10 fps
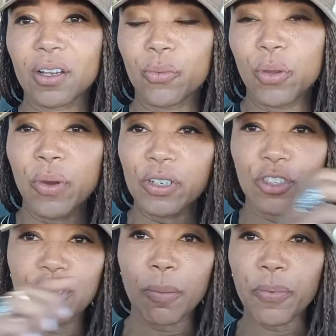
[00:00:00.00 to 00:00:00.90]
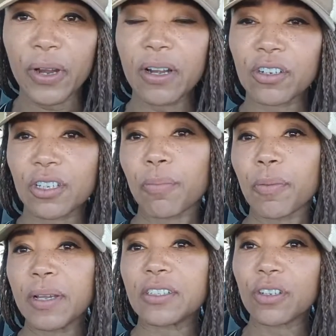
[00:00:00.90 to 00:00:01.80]
We want to separate our
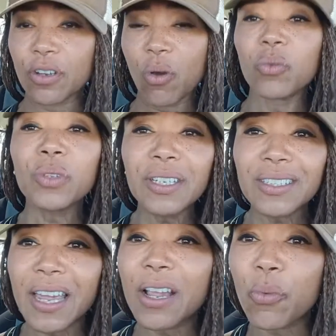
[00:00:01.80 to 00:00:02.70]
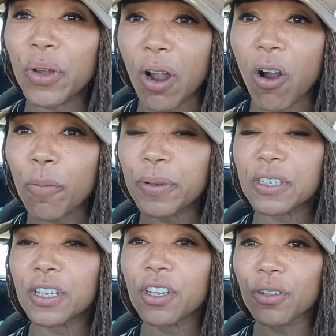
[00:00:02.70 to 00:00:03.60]
supplements and only take what our
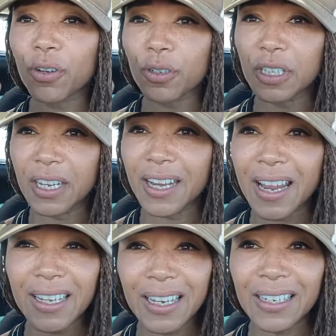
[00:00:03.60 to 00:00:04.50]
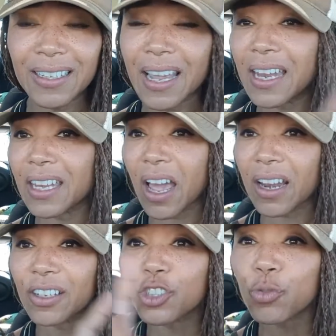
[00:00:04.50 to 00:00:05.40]
particular DNA needs and not
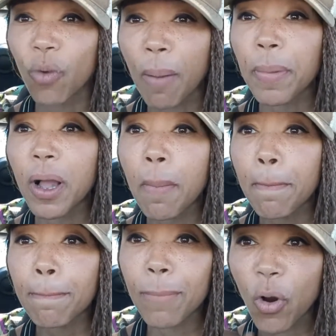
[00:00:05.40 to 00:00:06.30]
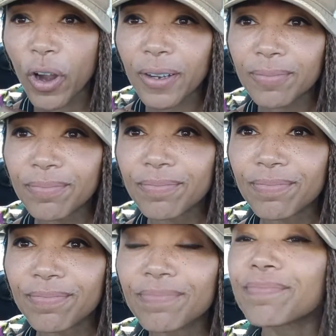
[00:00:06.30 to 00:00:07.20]
a drop more.
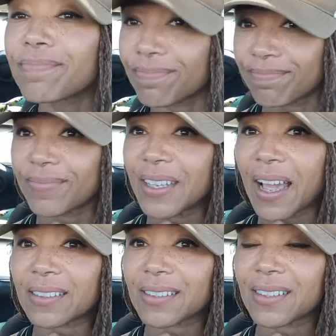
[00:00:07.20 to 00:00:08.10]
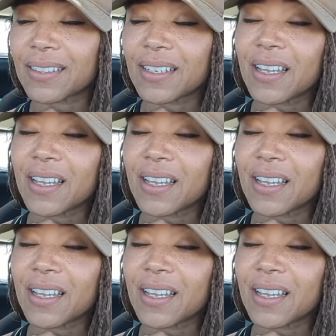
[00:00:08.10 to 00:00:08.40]
Yes.